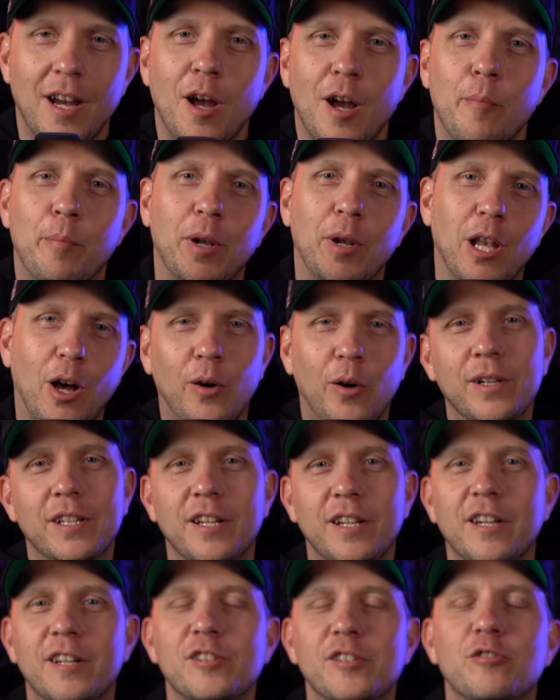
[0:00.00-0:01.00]
below
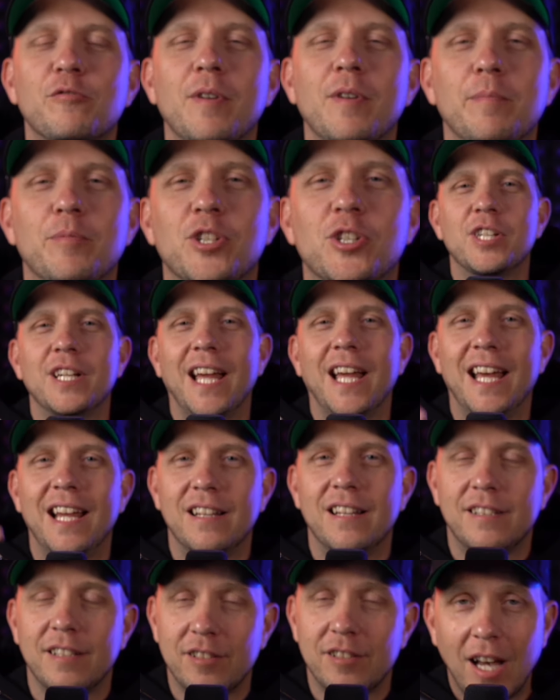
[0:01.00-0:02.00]
into the description.
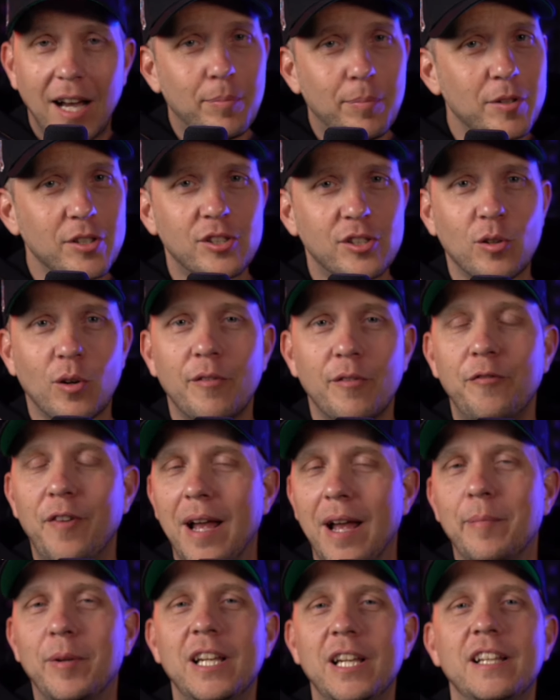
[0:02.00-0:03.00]
And the Topperzstore
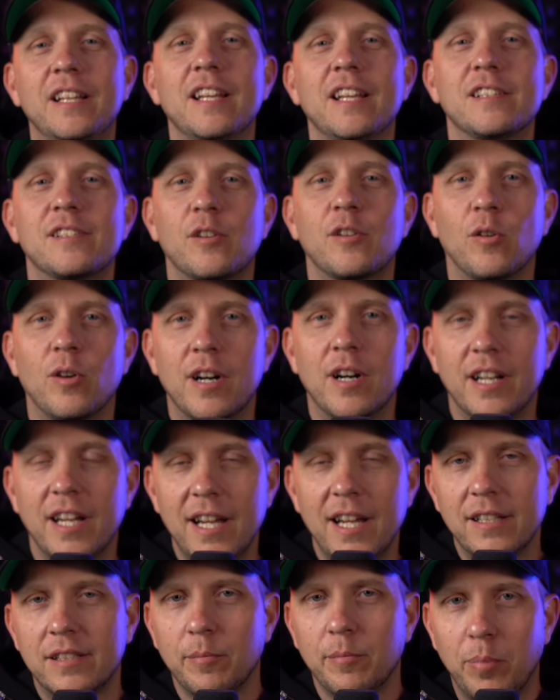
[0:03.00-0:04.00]
family Discord
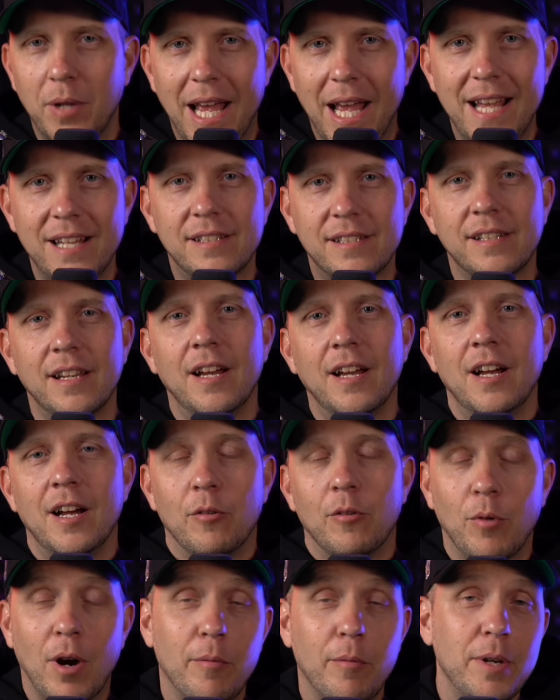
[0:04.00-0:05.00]
is a place
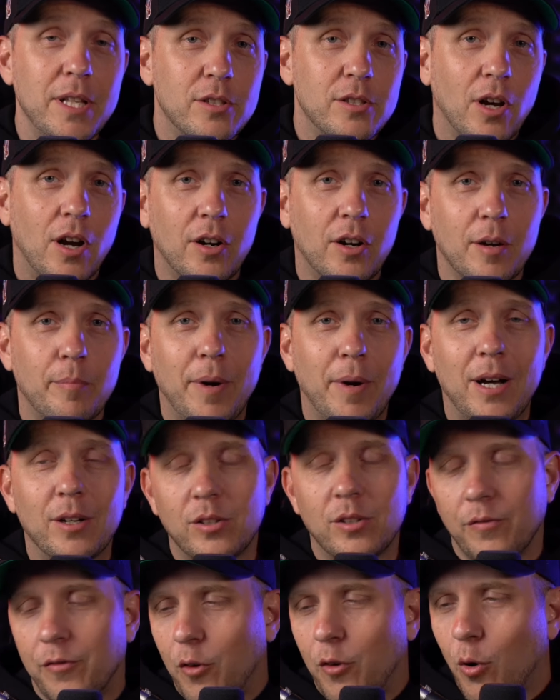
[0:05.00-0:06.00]
where we talk
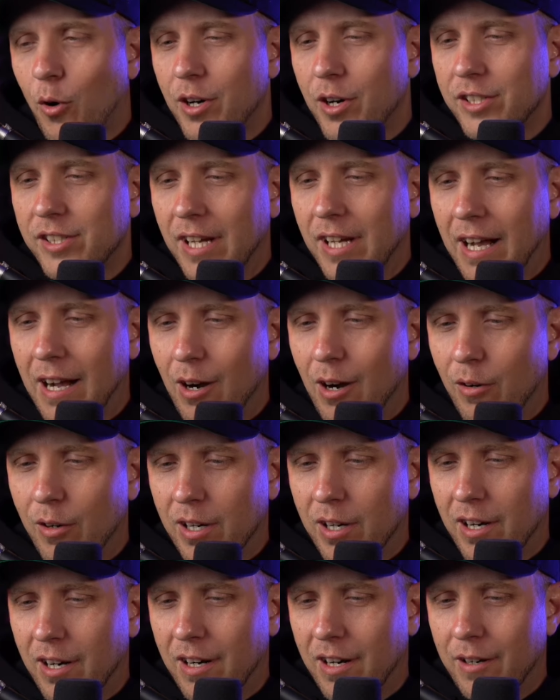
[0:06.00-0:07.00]
about, of course,
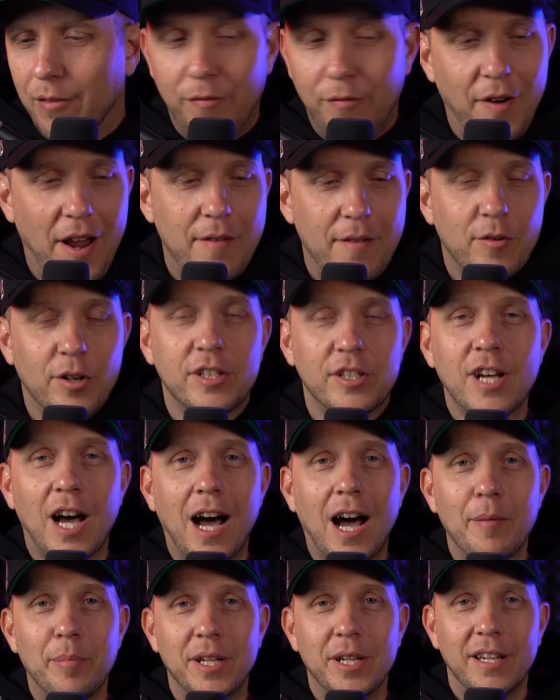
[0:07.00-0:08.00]
our favorite
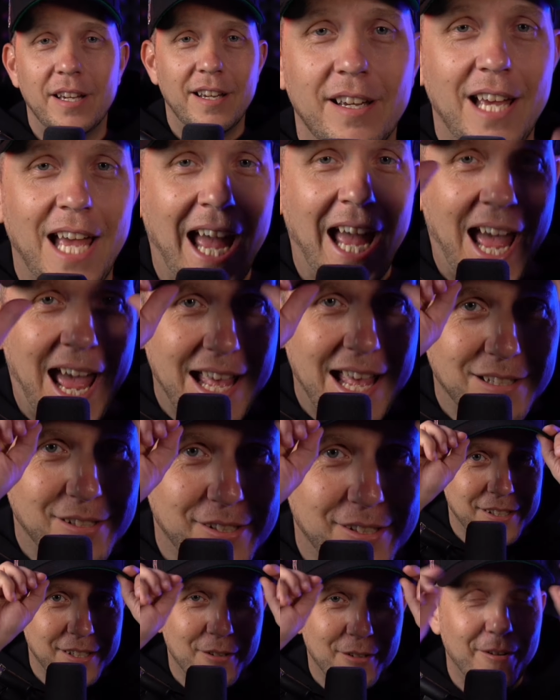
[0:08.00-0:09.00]
hobby,
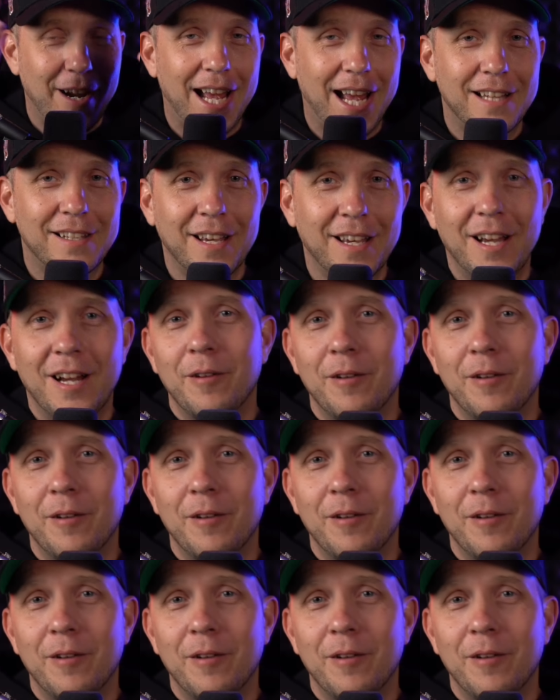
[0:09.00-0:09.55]
hats, right?